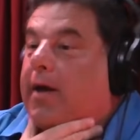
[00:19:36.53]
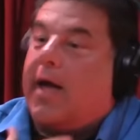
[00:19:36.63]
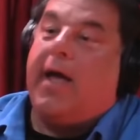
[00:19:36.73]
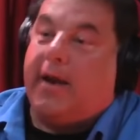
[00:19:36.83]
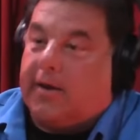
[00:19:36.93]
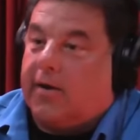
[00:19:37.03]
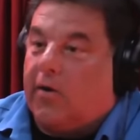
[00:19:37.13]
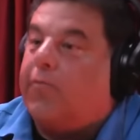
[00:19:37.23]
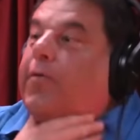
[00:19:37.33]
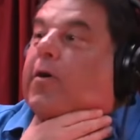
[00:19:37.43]
Go ahead,
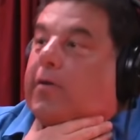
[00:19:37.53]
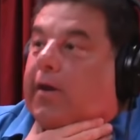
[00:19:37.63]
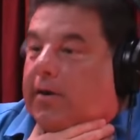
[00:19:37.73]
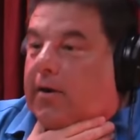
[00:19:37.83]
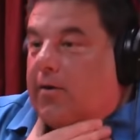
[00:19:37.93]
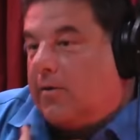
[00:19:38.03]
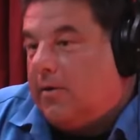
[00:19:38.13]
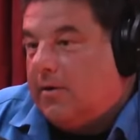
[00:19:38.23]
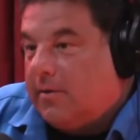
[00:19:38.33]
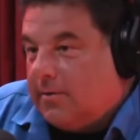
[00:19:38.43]
go further. You know,
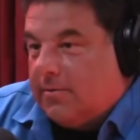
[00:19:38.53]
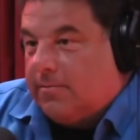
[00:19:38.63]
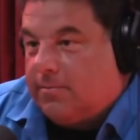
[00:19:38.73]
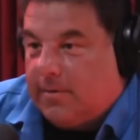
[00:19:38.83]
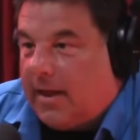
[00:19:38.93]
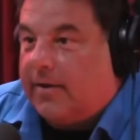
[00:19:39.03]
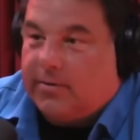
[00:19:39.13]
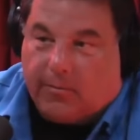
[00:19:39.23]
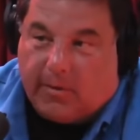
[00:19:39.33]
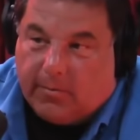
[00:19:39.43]
you know, like I
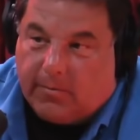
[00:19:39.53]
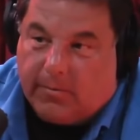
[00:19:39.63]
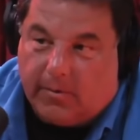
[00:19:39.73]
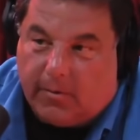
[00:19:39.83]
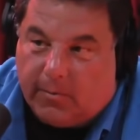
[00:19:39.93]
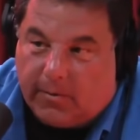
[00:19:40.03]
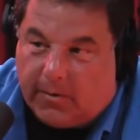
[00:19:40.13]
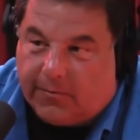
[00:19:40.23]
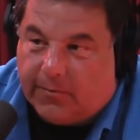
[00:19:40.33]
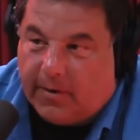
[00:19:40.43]
said, we, you know, we're
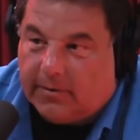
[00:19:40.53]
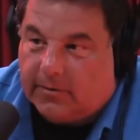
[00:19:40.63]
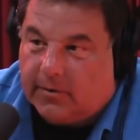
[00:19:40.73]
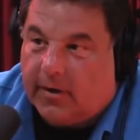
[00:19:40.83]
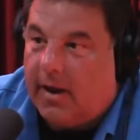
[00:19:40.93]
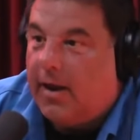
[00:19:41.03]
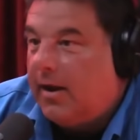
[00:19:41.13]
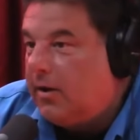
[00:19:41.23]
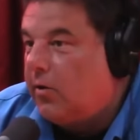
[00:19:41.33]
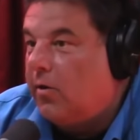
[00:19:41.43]
good friends. You,
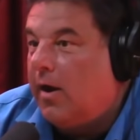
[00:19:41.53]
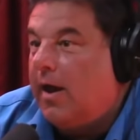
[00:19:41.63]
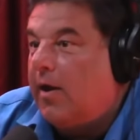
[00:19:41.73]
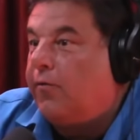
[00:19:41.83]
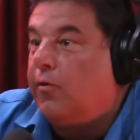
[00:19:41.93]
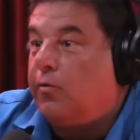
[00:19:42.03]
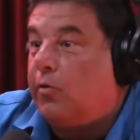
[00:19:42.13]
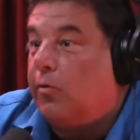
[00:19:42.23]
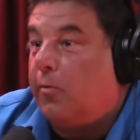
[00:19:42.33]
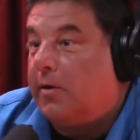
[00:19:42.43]
you know, if you
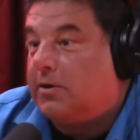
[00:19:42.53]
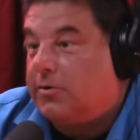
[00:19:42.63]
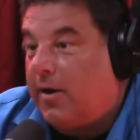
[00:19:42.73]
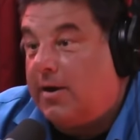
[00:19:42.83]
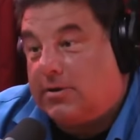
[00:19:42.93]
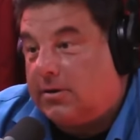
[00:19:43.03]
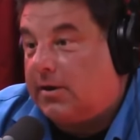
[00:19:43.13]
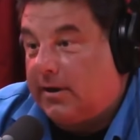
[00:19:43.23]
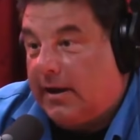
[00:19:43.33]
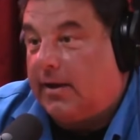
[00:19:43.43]
do it with a stranger, it
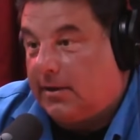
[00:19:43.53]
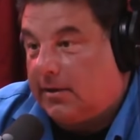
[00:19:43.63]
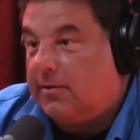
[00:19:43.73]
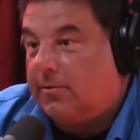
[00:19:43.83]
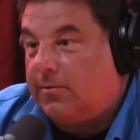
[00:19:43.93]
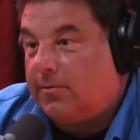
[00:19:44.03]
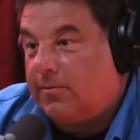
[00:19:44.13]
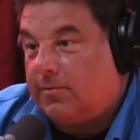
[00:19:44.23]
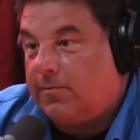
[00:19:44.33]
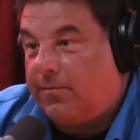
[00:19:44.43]
could get a little
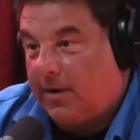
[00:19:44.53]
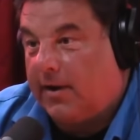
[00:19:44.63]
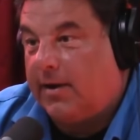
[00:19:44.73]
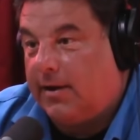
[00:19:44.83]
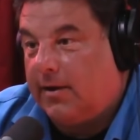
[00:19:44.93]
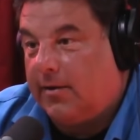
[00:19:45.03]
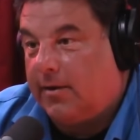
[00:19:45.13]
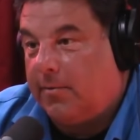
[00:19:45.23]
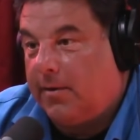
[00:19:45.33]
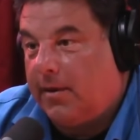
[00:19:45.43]
yeah funky. You know what
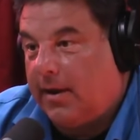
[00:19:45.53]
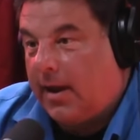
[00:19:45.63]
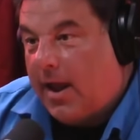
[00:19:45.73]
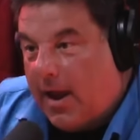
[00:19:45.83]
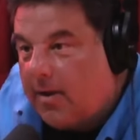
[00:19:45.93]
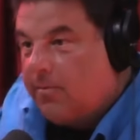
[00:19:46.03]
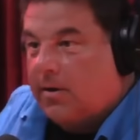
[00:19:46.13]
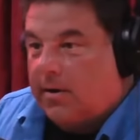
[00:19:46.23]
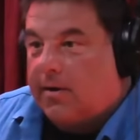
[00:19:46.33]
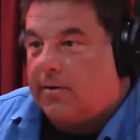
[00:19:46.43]
I mean? Like, hey, well,
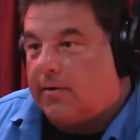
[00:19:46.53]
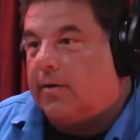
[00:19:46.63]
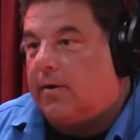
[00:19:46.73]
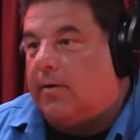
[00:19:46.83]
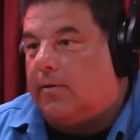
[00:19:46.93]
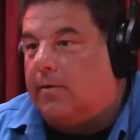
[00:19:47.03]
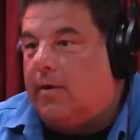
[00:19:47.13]
you know, you know.